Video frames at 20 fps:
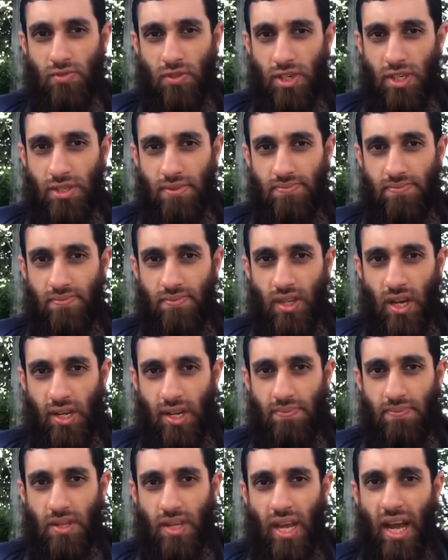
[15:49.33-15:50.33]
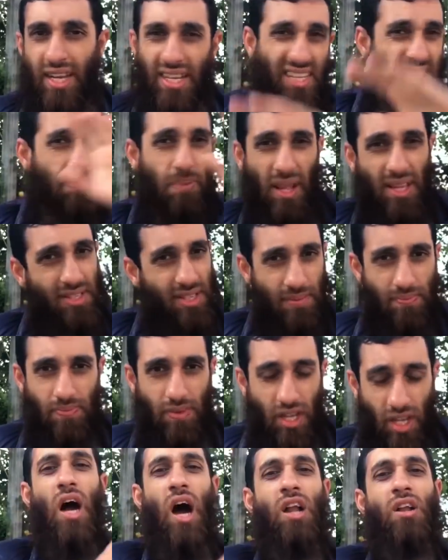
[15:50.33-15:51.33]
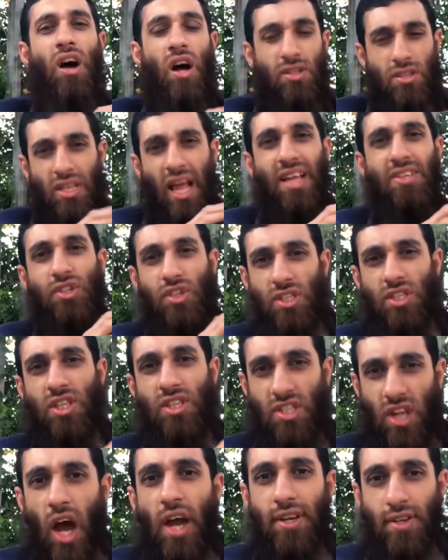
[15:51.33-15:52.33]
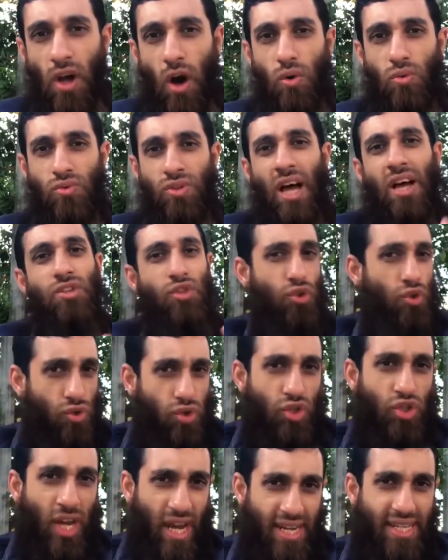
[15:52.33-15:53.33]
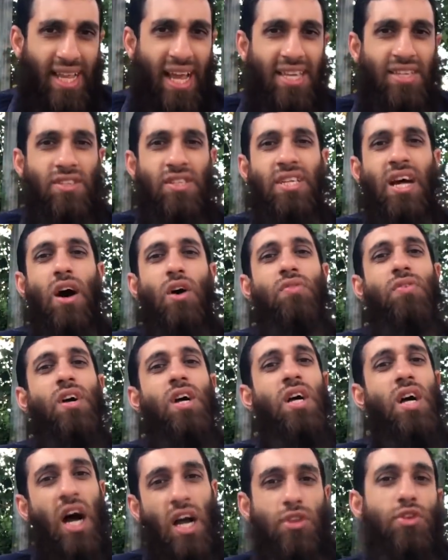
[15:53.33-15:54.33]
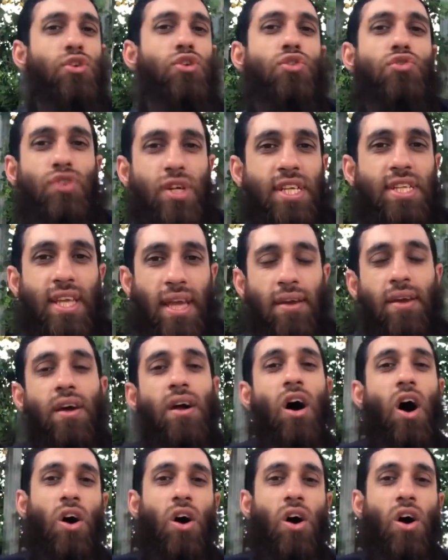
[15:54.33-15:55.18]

of creed. Okay, and he explains it. That's just a side note that you could check that yourself and you could read it.